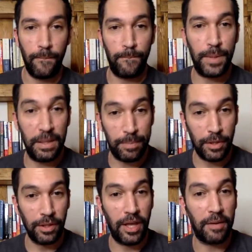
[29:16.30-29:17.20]

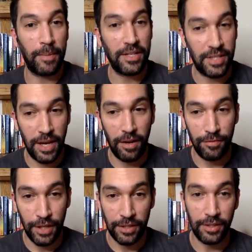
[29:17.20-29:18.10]
people like
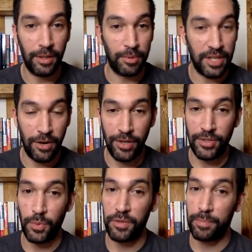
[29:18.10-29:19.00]
myself, like
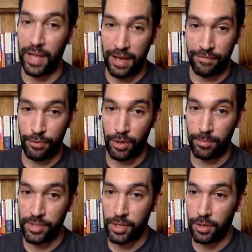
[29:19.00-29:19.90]
libertarians with
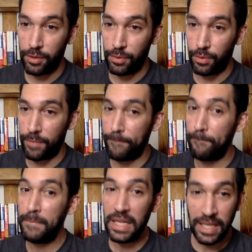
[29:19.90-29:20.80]
platforms, who
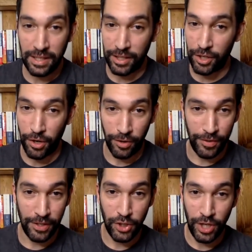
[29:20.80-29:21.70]
immediately called
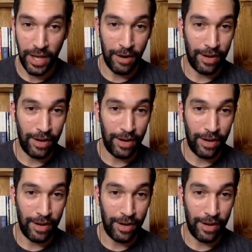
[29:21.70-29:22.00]
this shit out.